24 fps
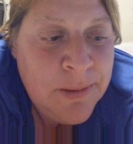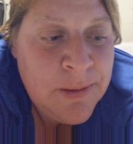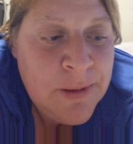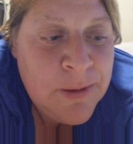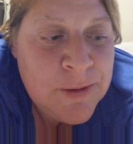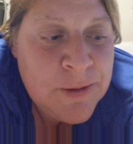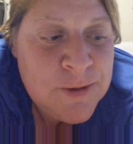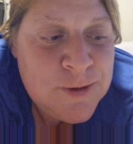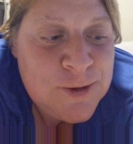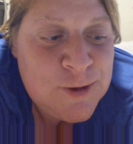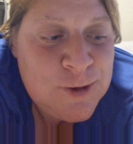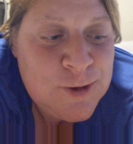
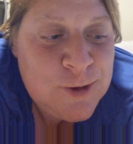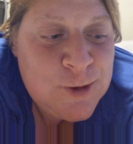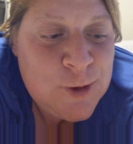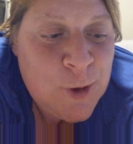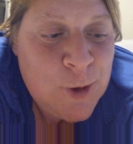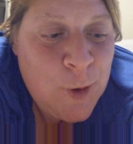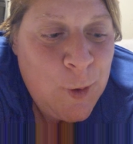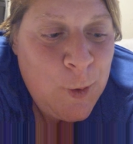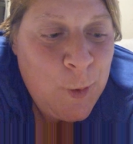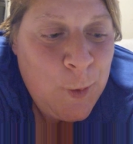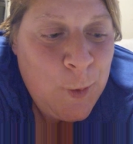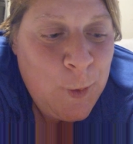
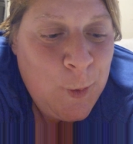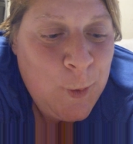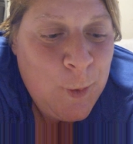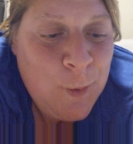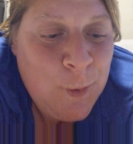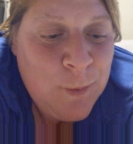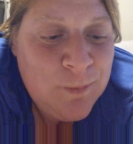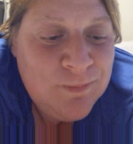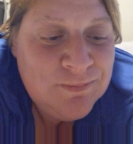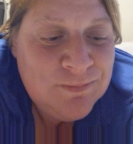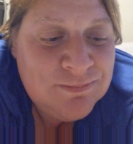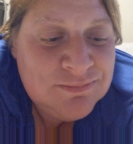
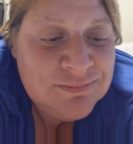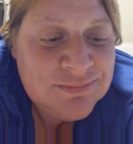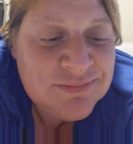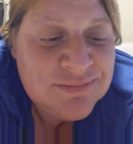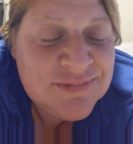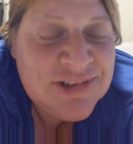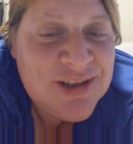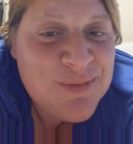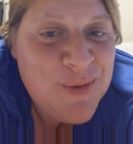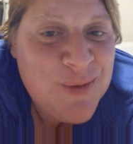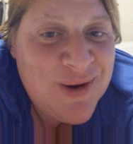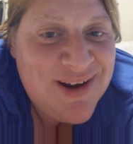So
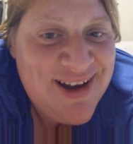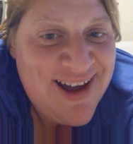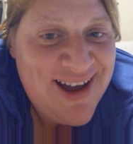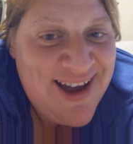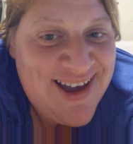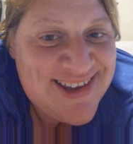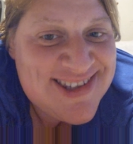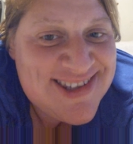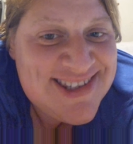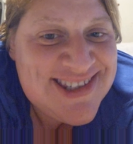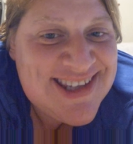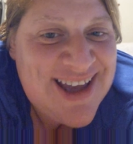come on,
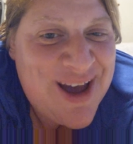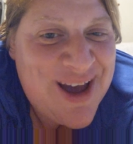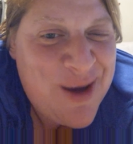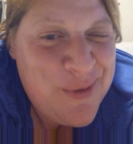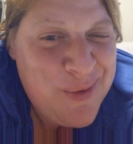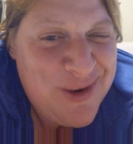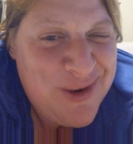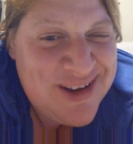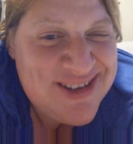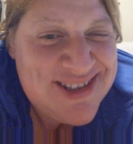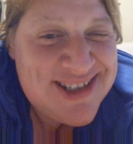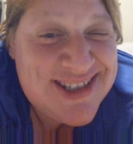guys. I
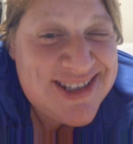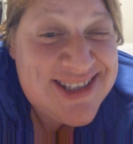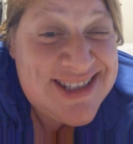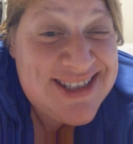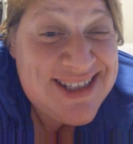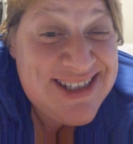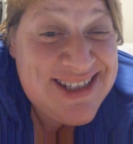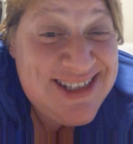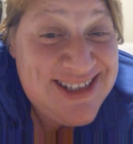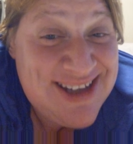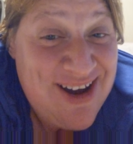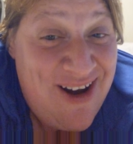want to
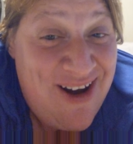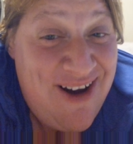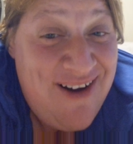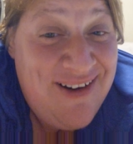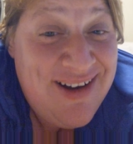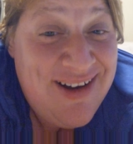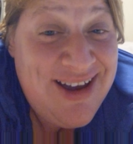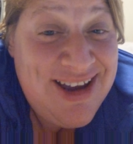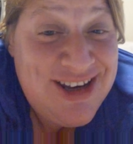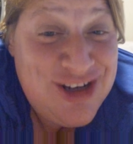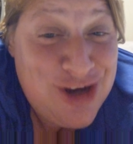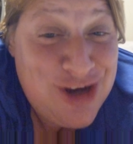see y'all
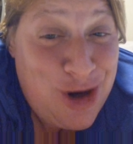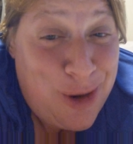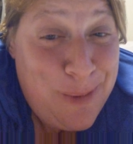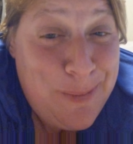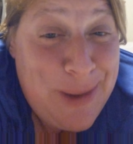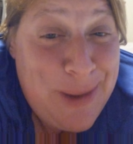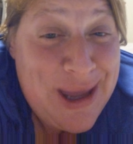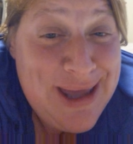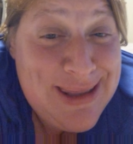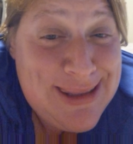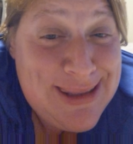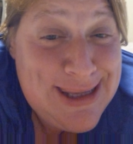in your
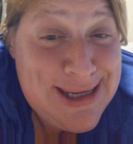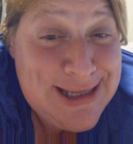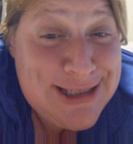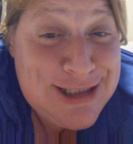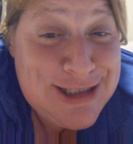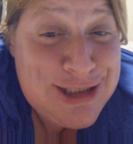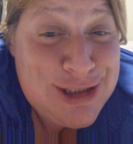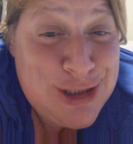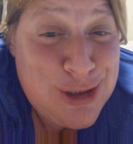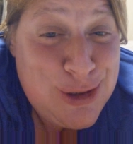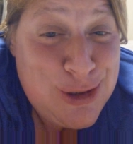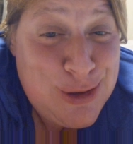bathing
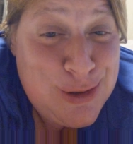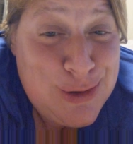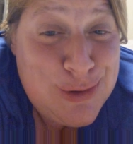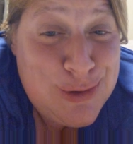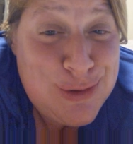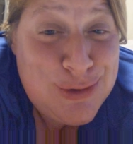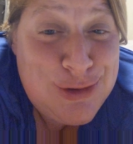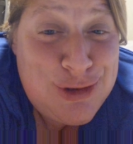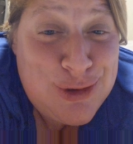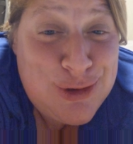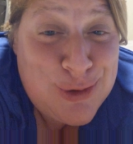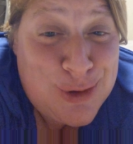
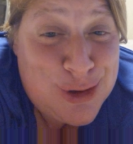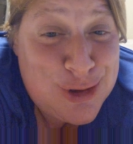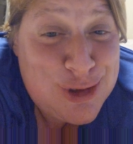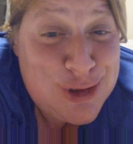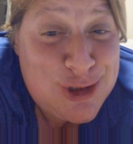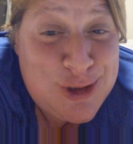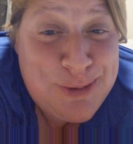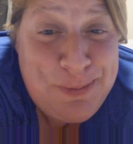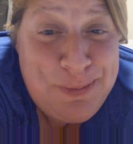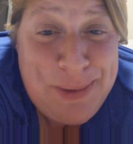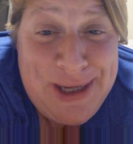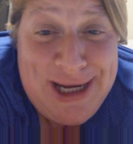suits or
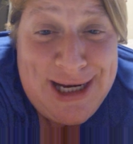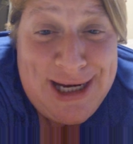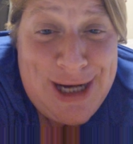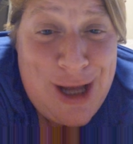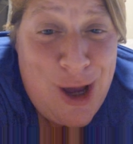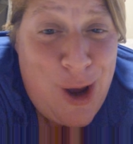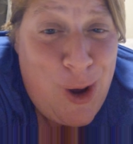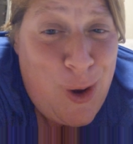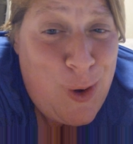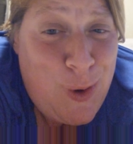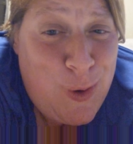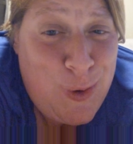
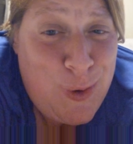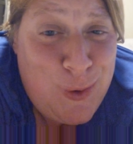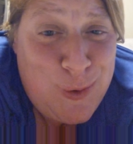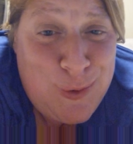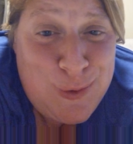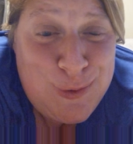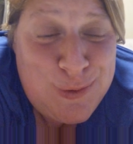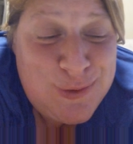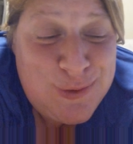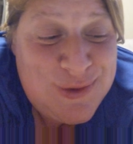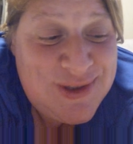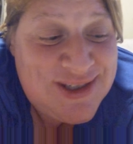
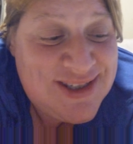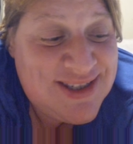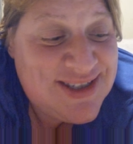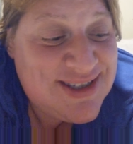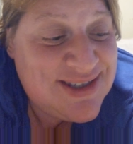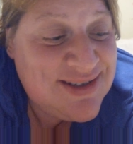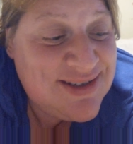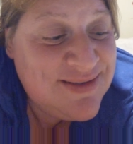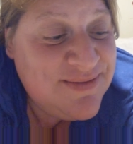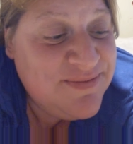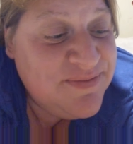Speedos.